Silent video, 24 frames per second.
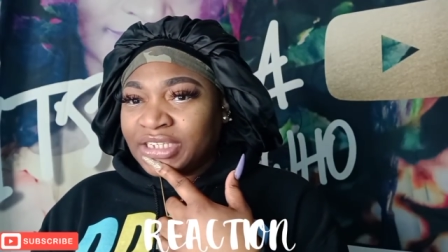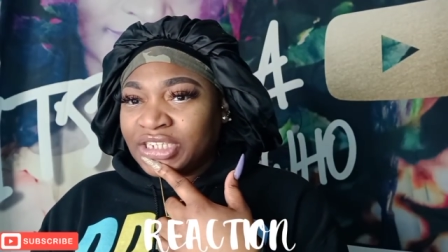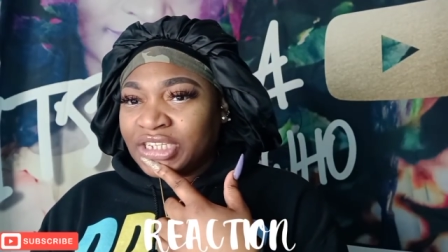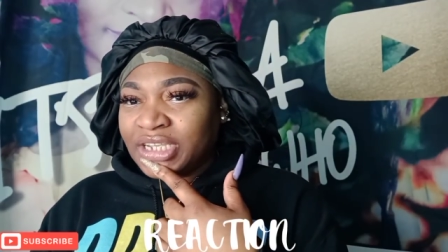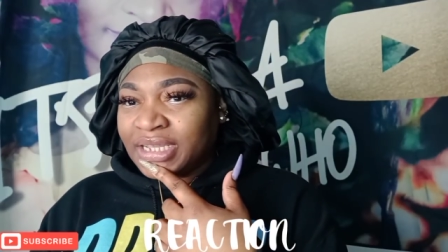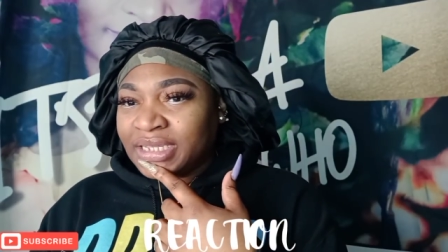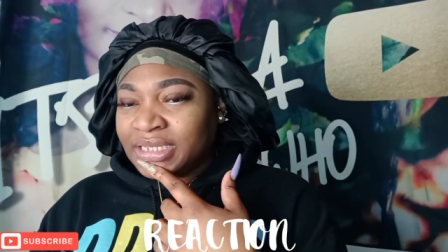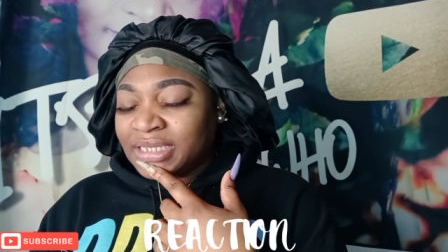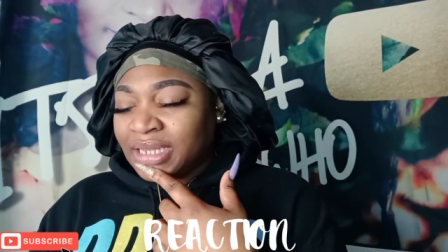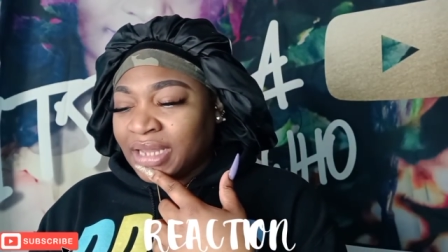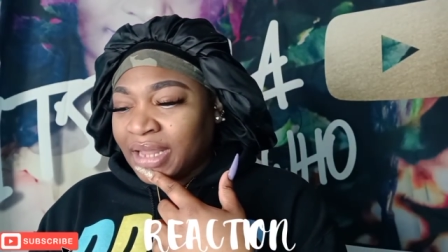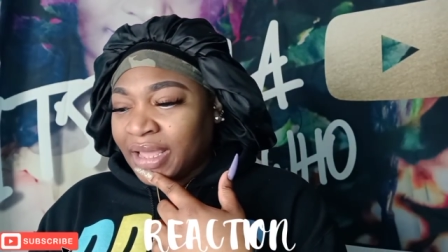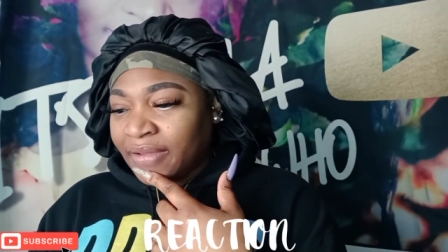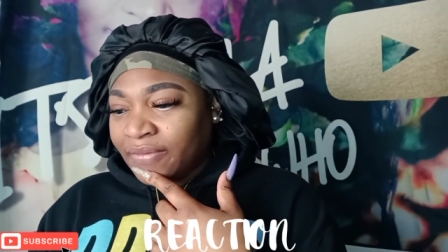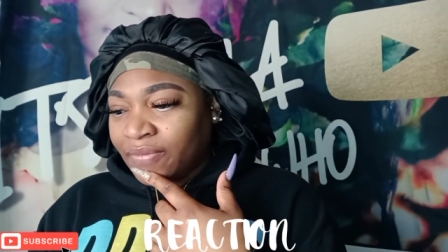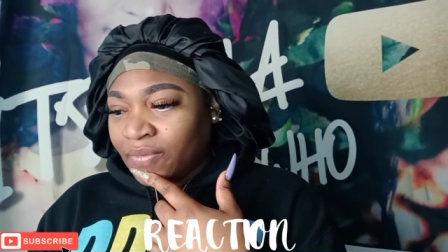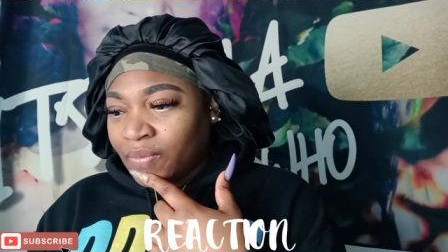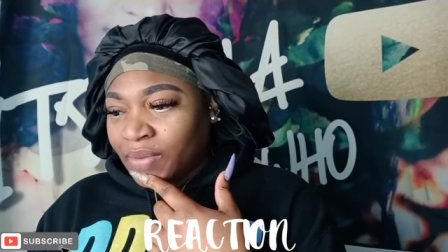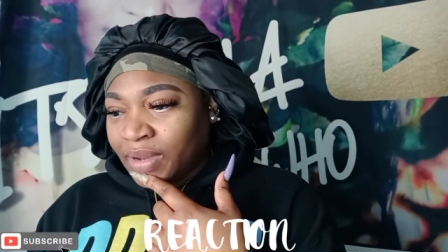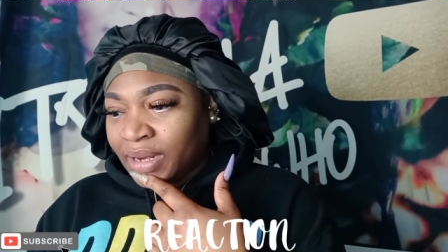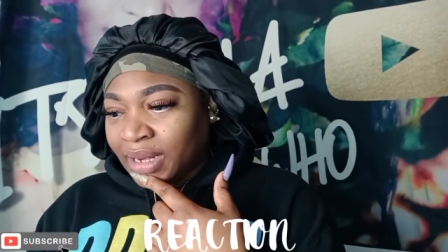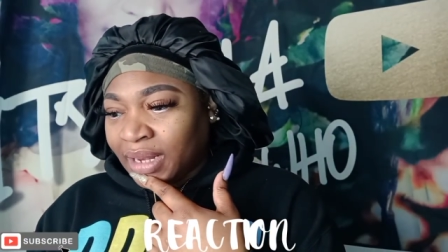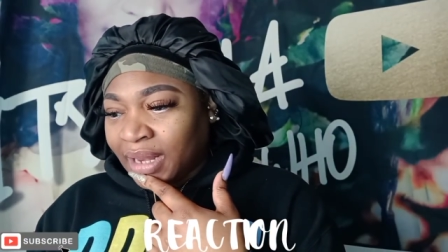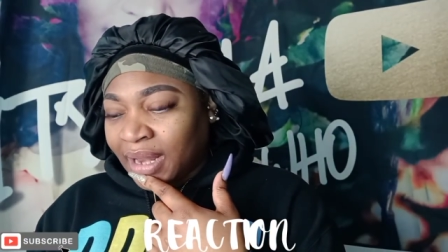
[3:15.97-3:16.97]
Jazzy Life
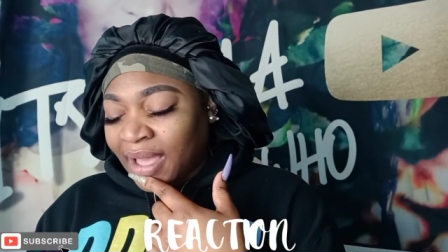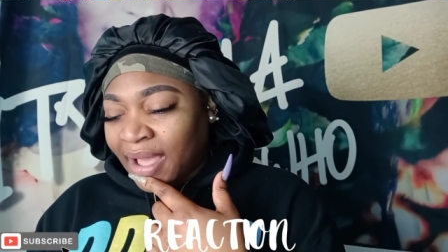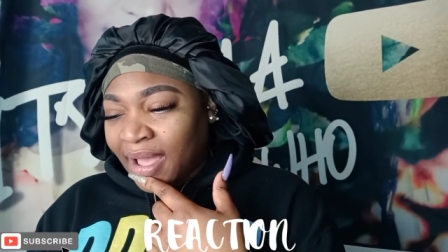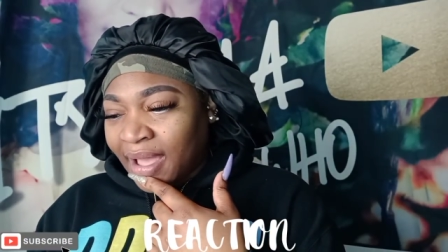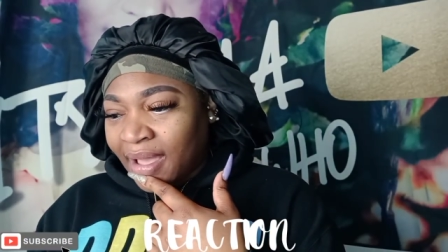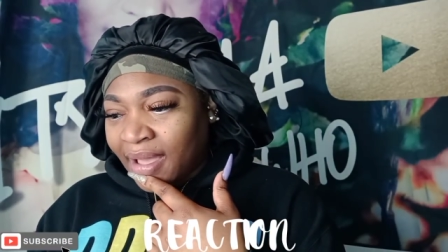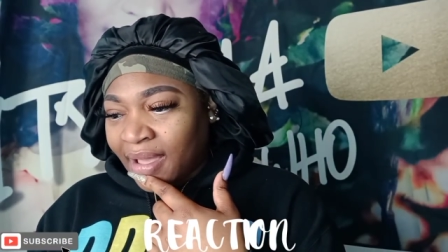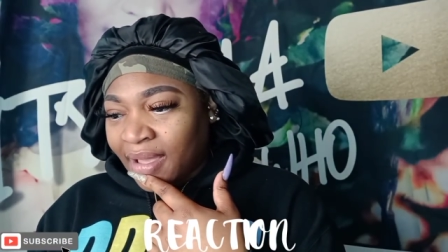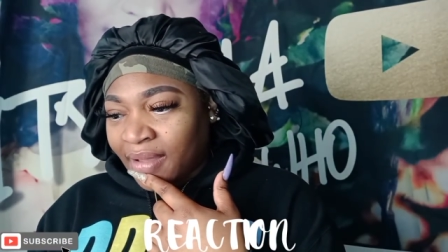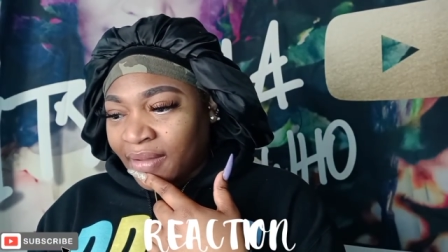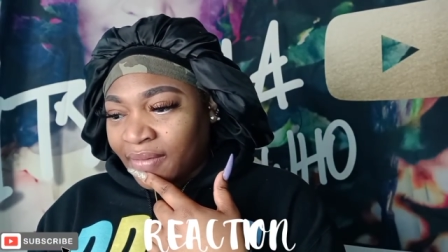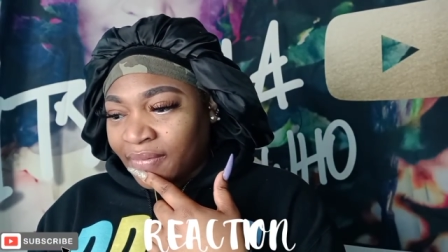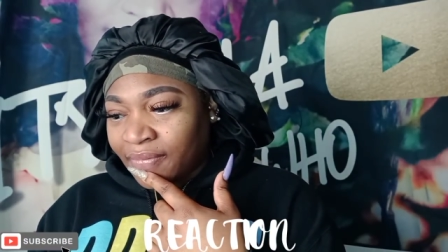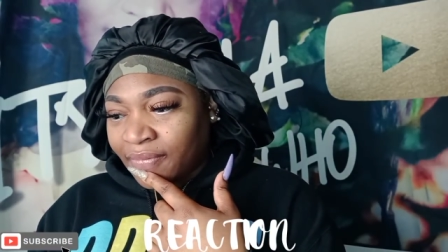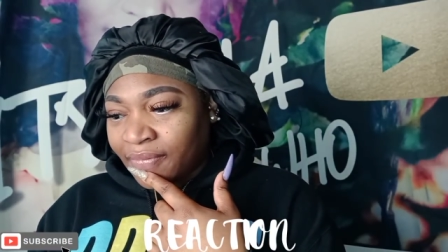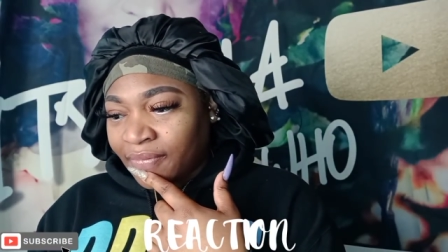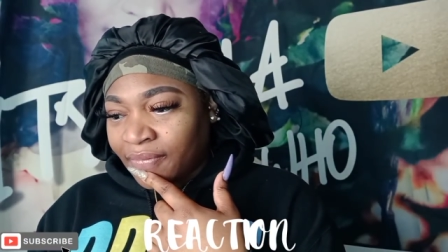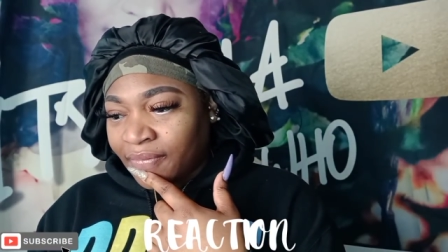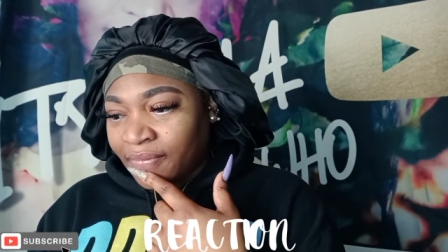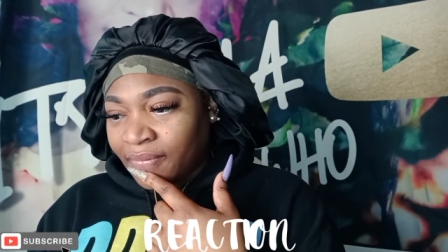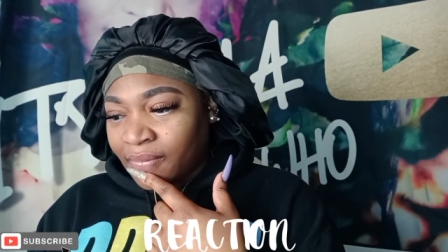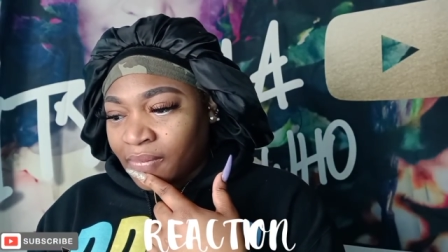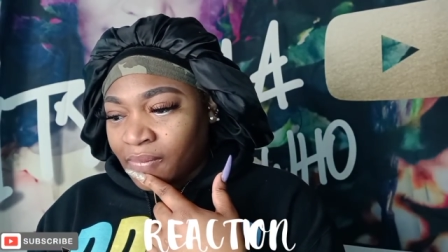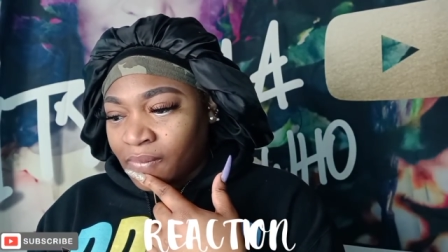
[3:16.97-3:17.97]
went
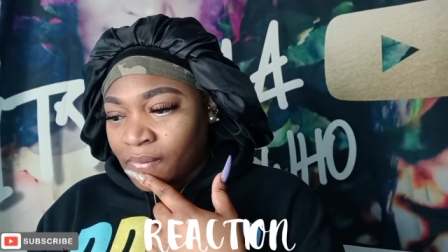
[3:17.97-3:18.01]
live